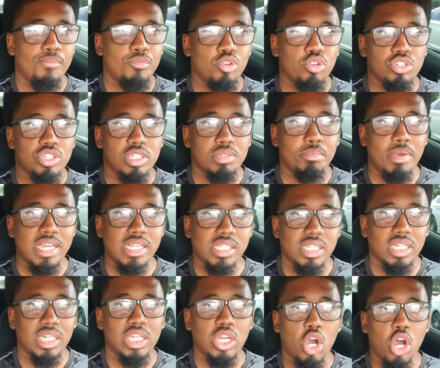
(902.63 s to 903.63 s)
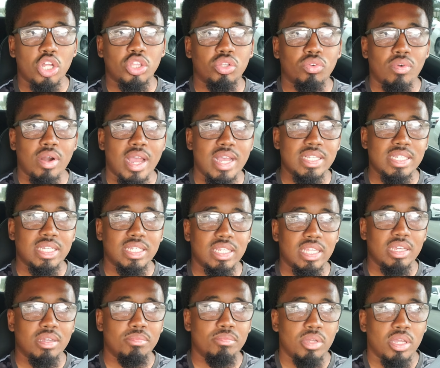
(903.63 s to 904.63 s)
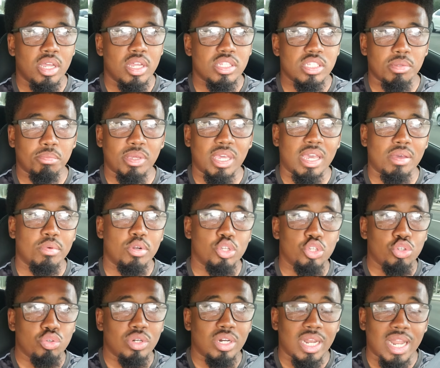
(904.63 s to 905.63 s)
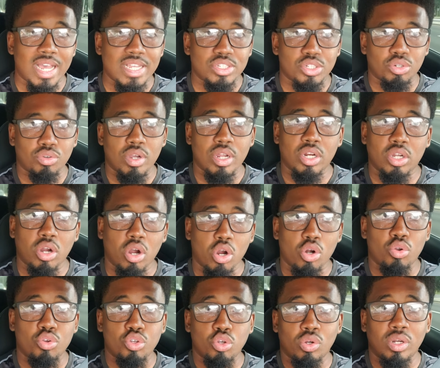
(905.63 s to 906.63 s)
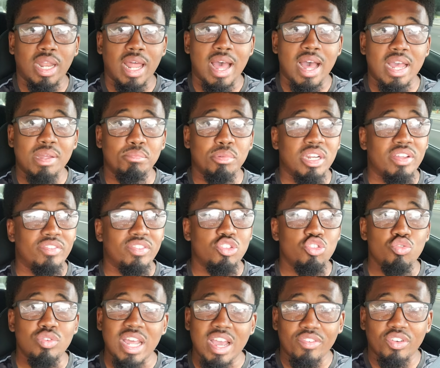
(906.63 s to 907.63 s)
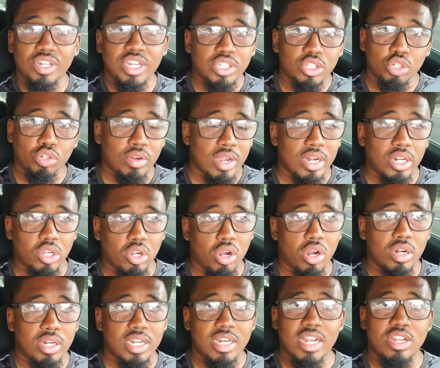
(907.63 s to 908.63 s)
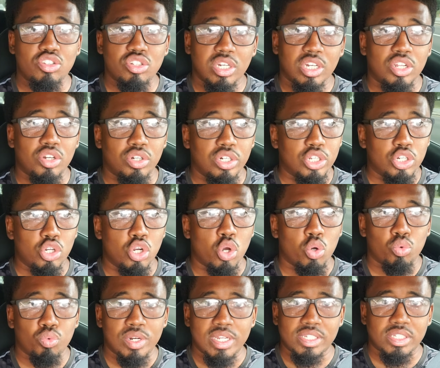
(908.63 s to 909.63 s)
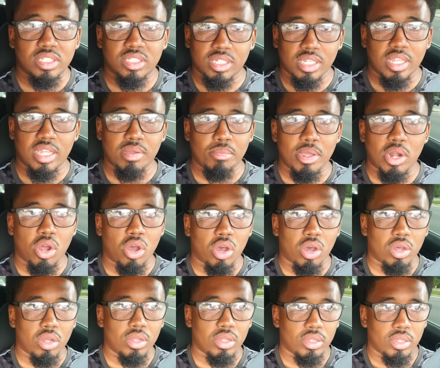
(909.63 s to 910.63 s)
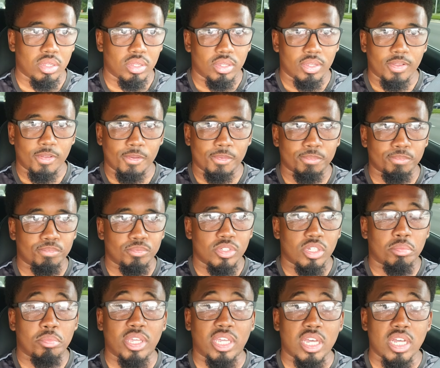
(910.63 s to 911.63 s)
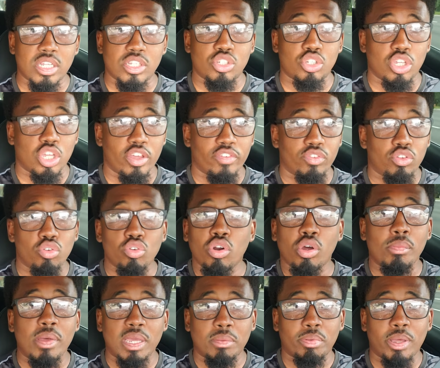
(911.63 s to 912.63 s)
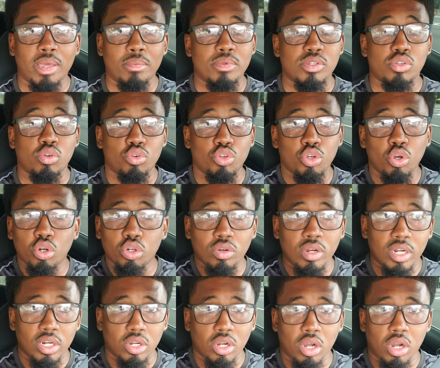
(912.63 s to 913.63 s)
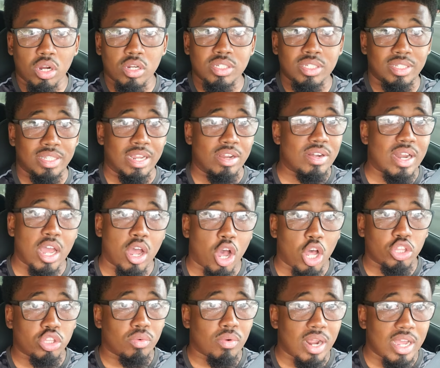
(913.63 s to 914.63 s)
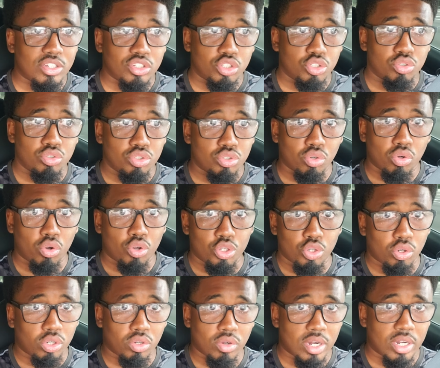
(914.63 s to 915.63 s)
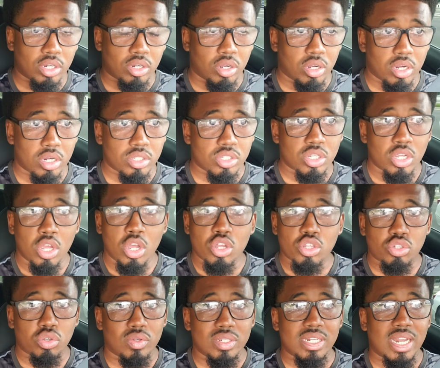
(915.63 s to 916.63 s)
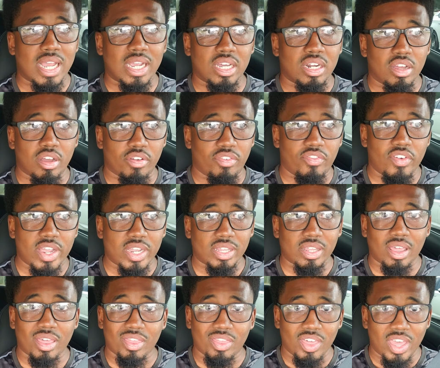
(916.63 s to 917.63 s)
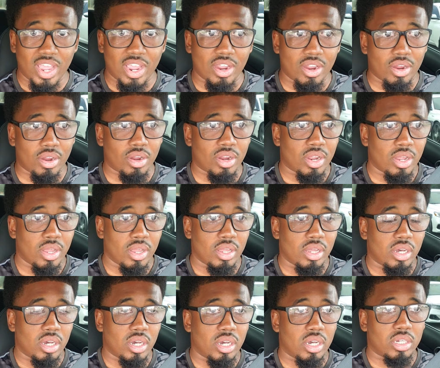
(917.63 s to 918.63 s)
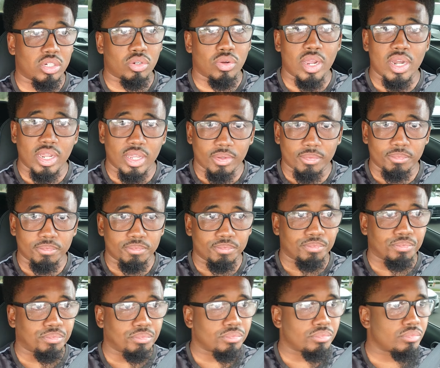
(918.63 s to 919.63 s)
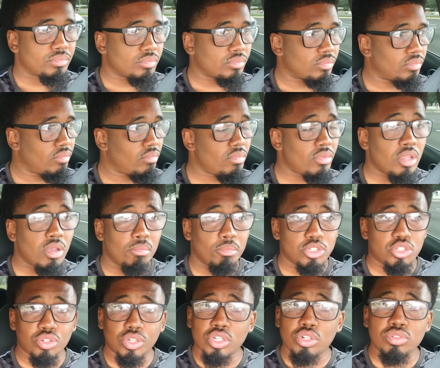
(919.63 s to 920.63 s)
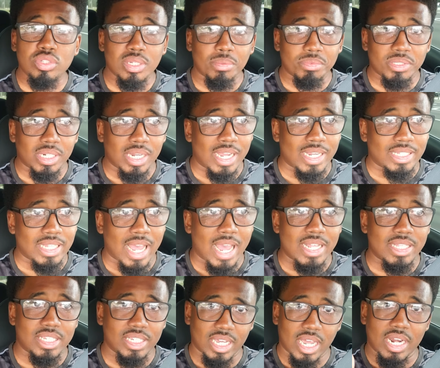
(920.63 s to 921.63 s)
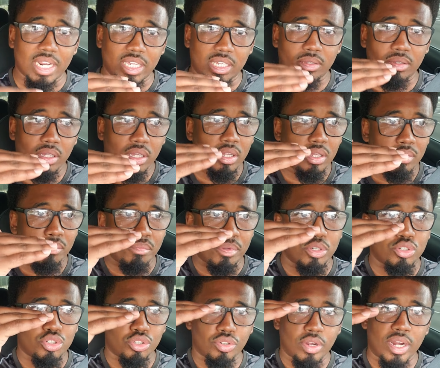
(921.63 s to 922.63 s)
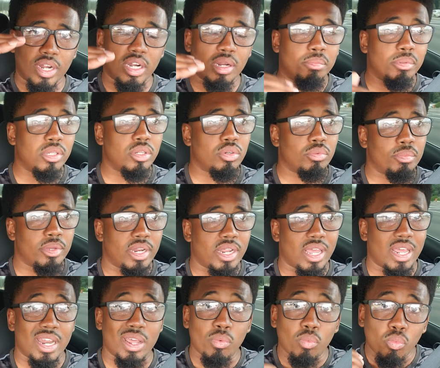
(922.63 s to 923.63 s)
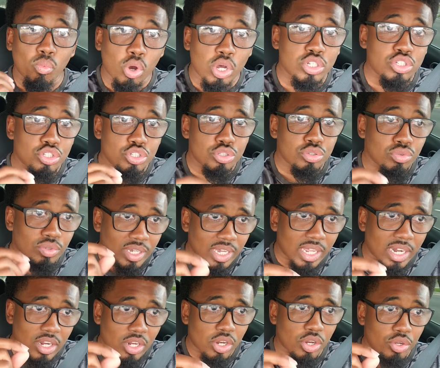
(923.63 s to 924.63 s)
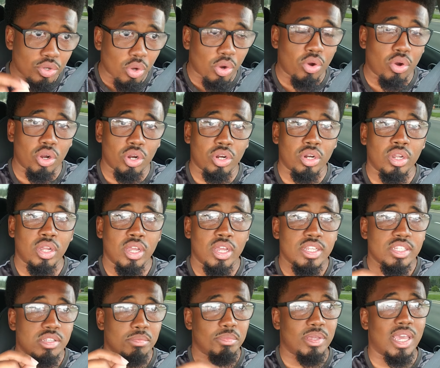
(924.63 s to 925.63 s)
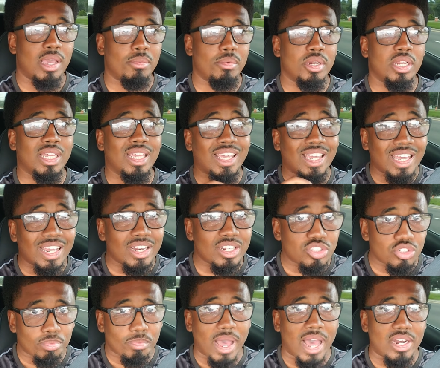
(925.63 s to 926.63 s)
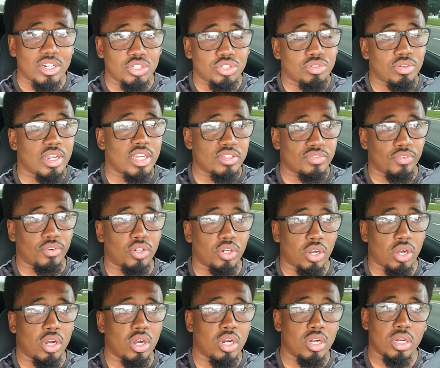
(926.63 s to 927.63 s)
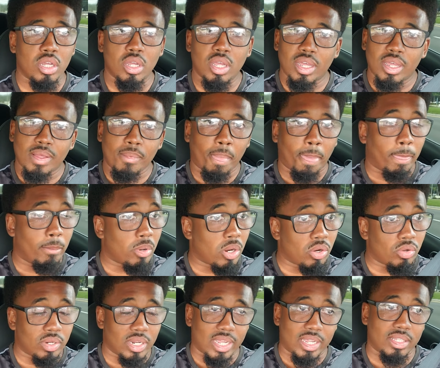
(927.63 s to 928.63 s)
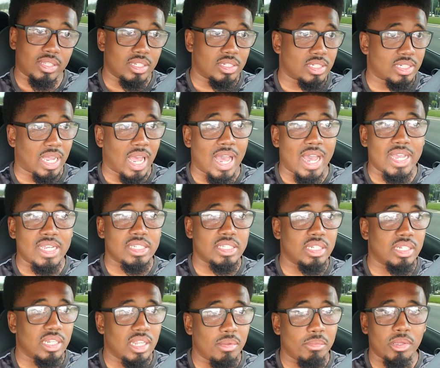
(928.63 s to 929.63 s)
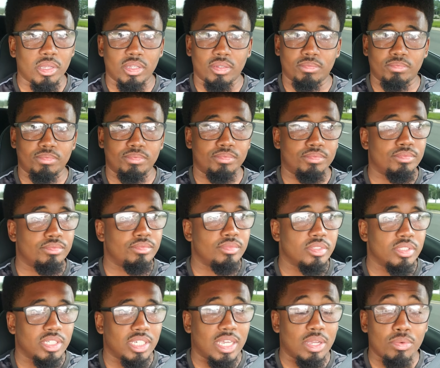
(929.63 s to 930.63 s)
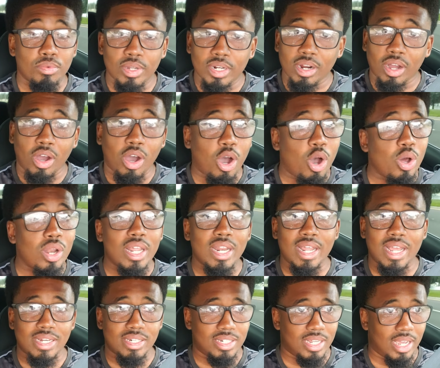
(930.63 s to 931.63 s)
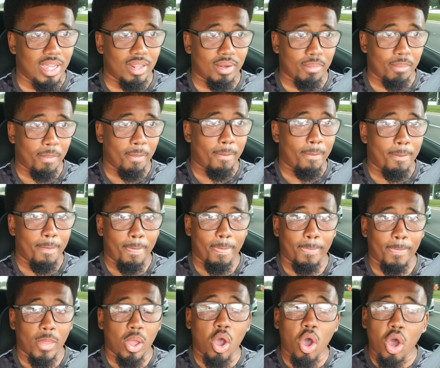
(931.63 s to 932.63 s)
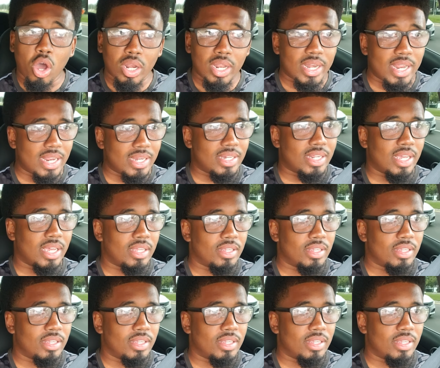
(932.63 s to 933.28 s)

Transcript: You're just basically authorizing them to be able to utilize a credit card on your line. But if you never get the credit card, then there's literally no risk to them at all. Because if you don't make payments on your credit cards, they're not authorized user on your credit cards. So it's not going to affect their uh, credit. But you can do something like that to kind of build your credit up a little bit. And then once you get in the door to be able to get a balance transfer card, bro, like the sky is the limit. Get rid of all of that debt. All of that debt.